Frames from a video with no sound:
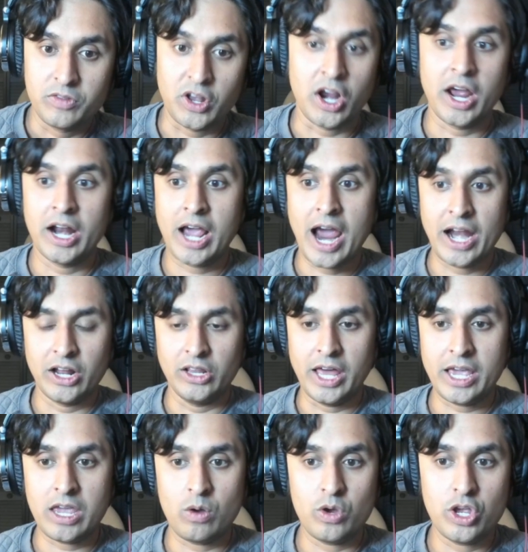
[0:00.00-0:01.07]
They're gonna kind of
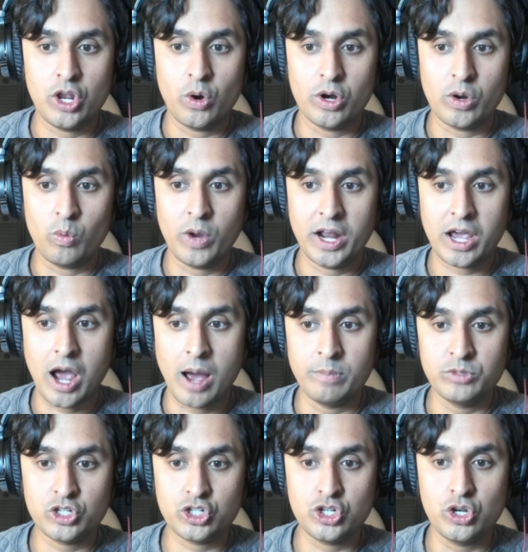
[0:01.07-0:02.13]
like you know when it
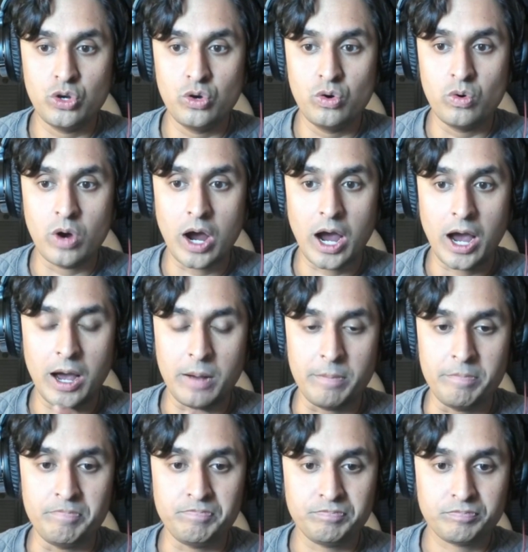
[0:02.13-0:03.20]
comes to
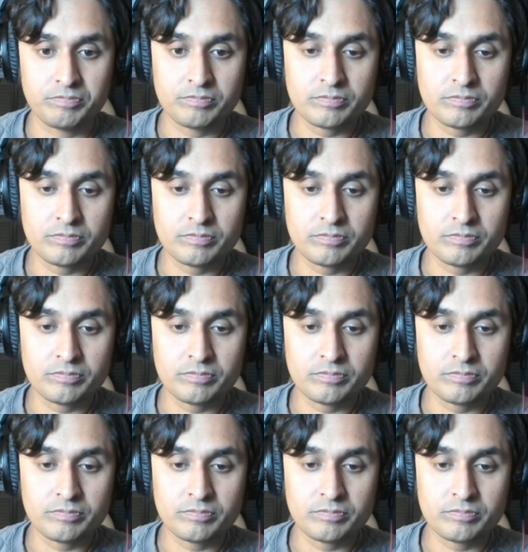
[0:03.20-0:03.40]
um,